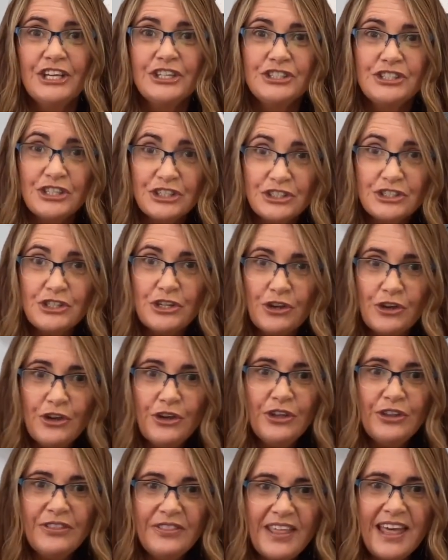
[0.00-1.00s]
to
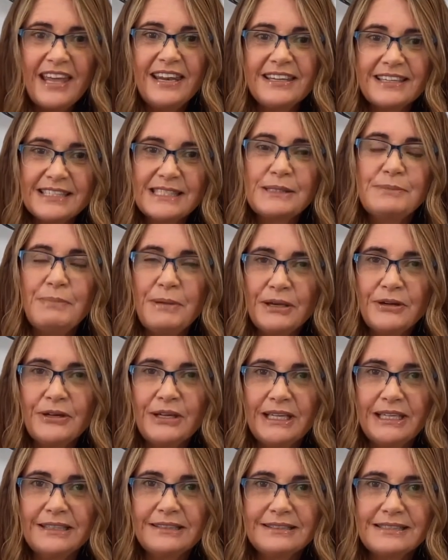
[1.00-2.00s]
turn that
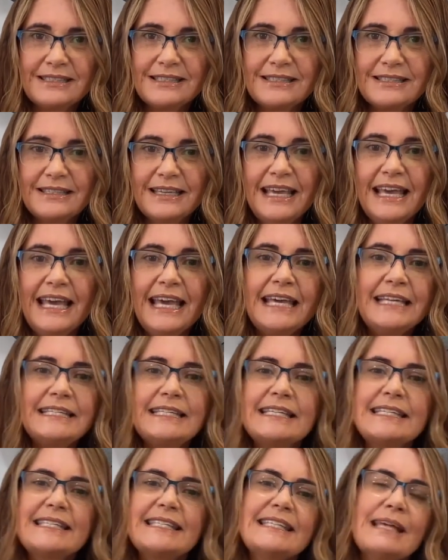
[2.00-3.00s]
experience
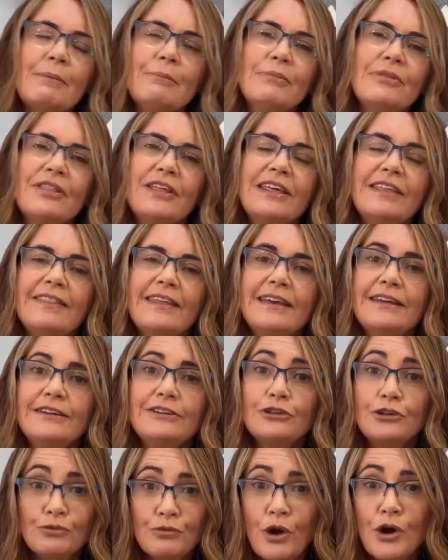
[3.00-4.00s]
into something that
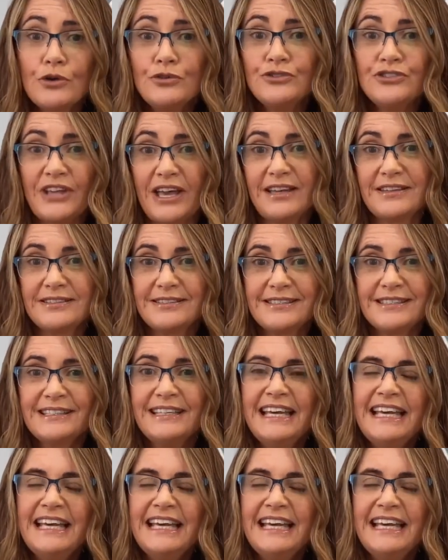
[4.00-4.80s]
grows us,